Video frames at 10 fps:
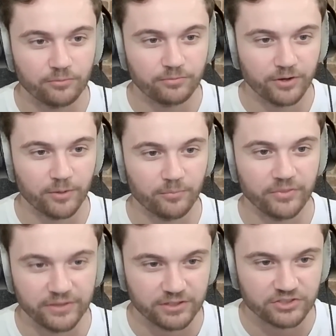from
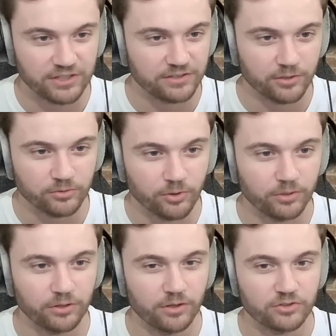the JTO
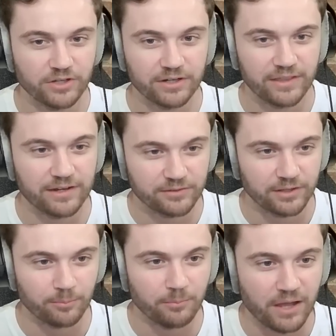token contract that is
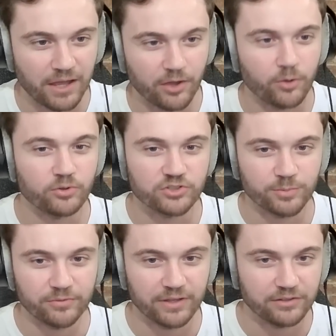like my
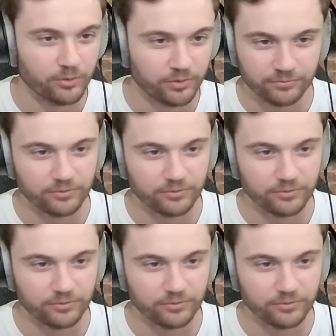ownership of that token,